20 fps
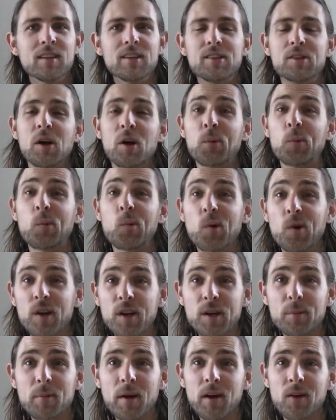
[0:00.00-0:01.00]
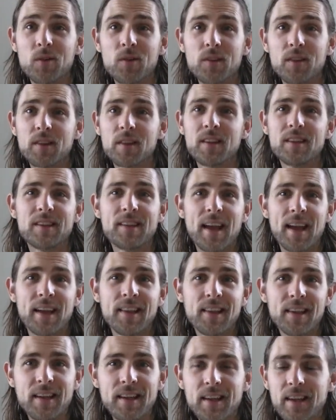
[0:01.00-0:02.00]
Don't worry about the
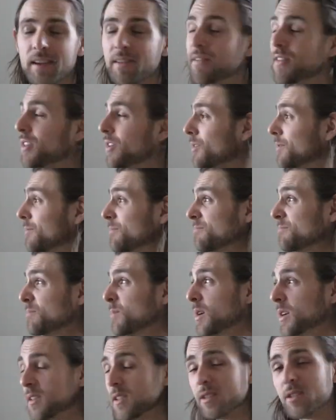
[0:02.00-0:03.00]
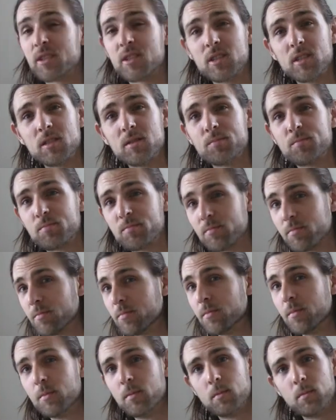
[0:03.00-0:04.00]
daily, even though money is still
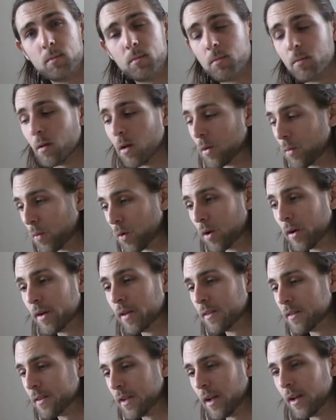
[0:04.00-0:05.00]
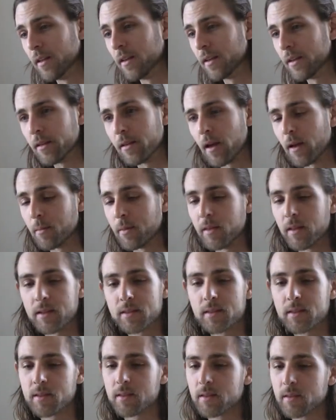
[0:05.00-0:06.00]
a worry on the daily. I mean,
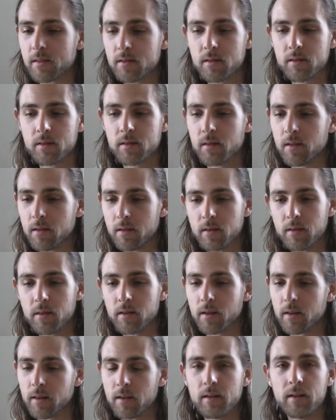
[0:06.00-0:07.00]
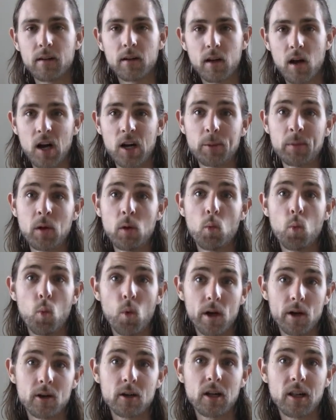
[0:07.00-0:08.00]
that's the economy
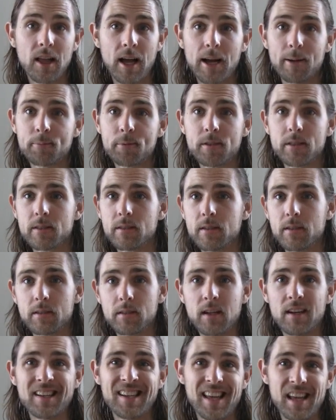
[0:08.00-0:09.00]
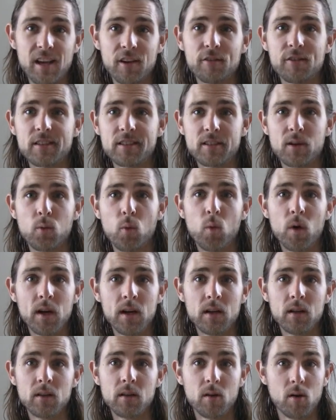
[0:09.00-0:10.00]
will collapse. It's not an if, it's a
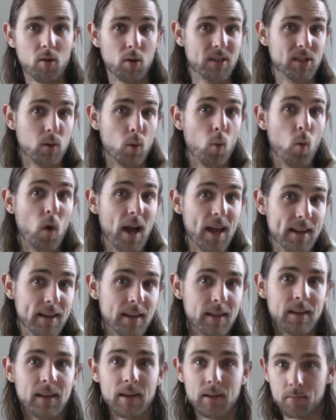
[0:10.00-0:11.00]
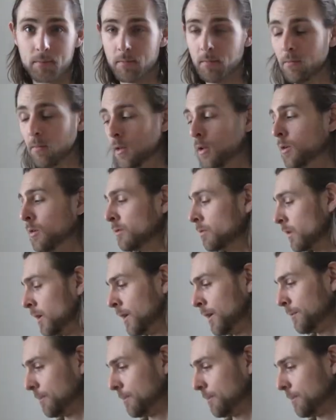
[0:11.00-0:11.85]
will, or it's a when, really.